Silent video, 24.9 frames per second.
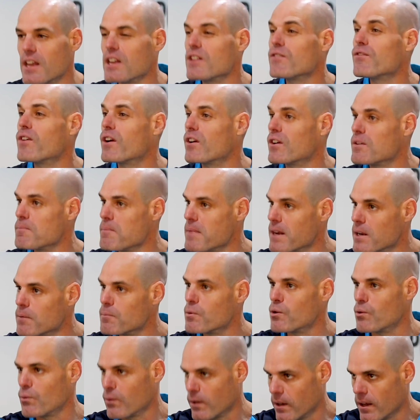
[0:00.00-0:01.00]
is very
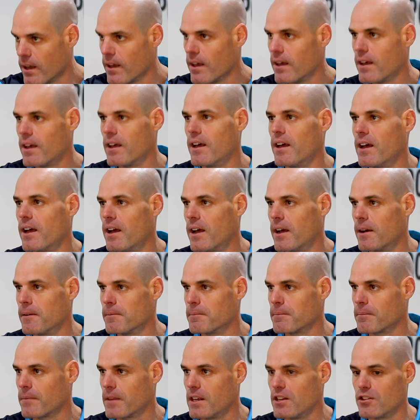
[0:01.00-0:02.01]
minimal
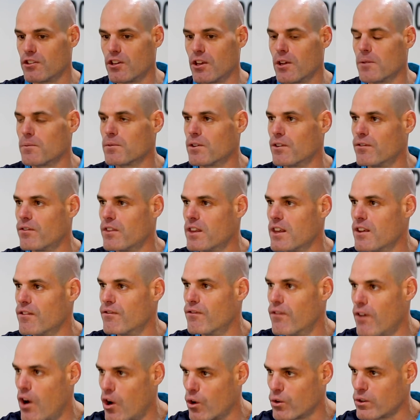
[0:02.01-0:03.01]
um, in terms of the
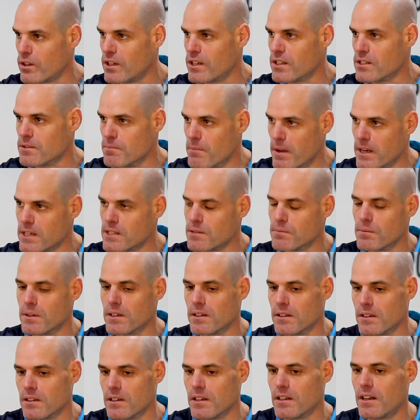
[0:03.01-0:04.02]
voltage
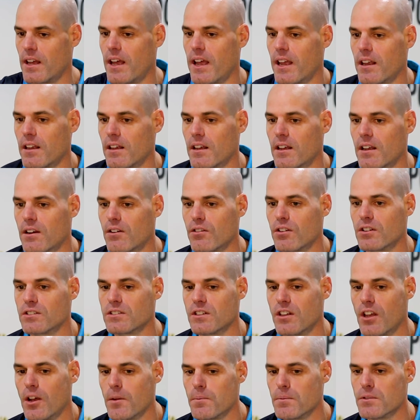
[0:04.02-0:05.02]
measurement you take
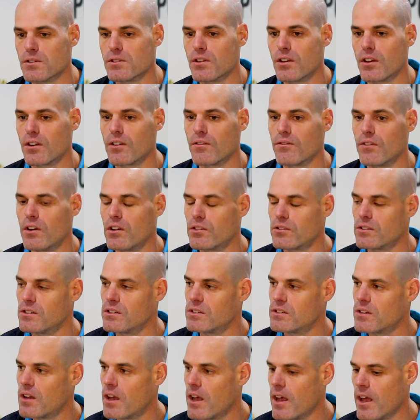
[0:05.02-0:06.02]
across the open circuit
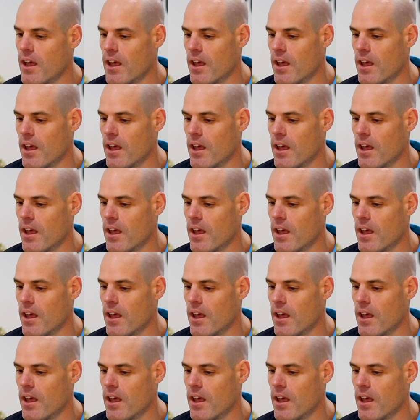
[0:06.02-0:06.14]
voltage,